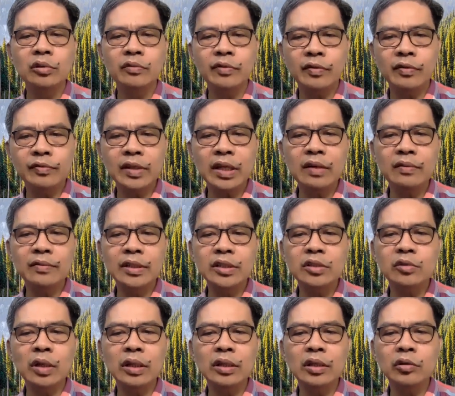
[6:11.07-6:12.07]
15,
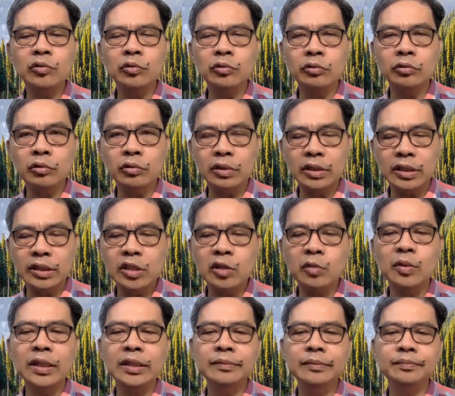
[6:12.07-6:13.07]
verse 22 to
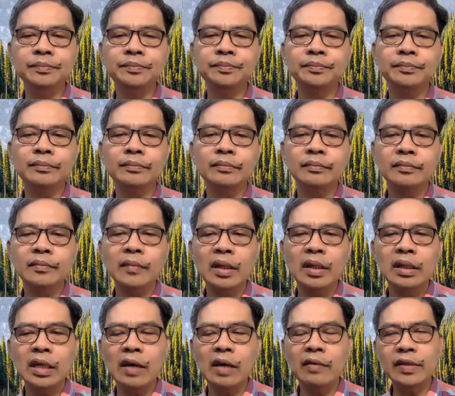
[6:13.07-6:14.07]
31.
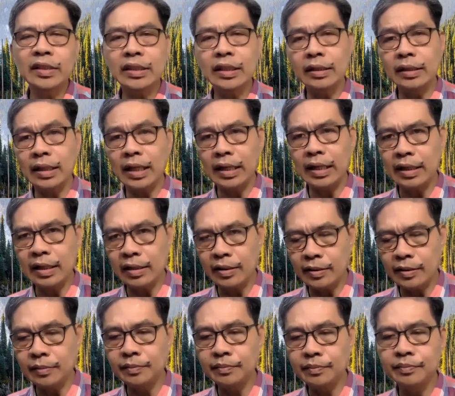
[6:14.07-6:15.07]
Evidently
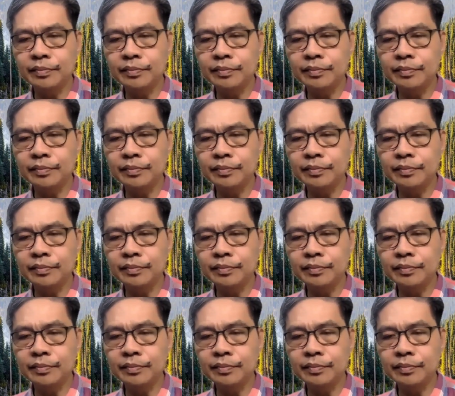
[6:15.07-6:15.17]
here,